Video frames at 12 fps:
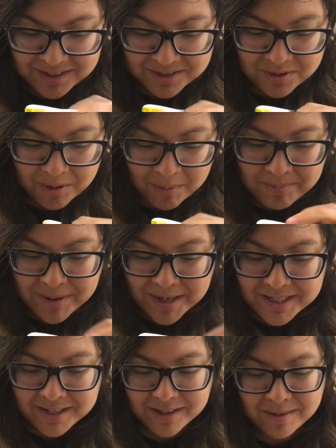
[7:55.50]
a whole
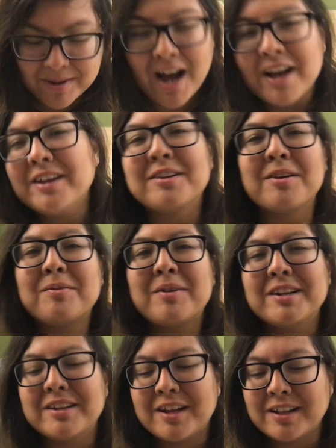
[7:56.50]
bunch of them. You know
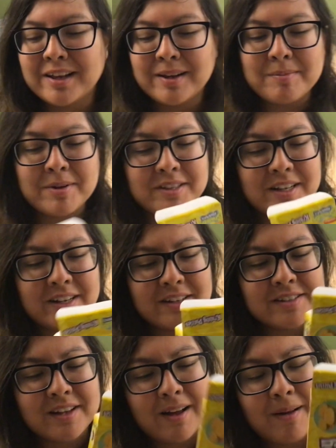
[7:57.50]
what I like about
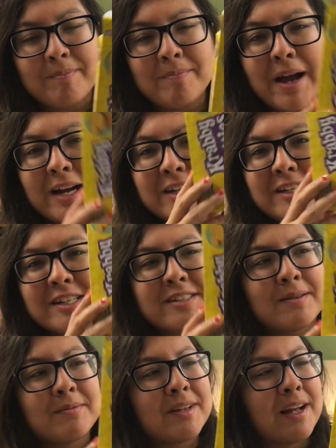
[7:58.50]
these packages
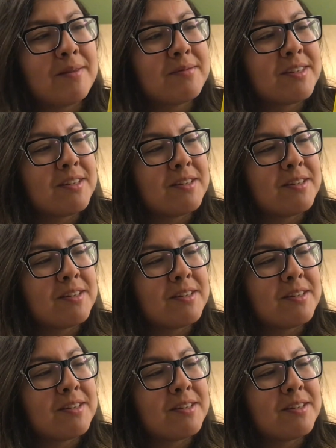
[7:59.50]
sometimes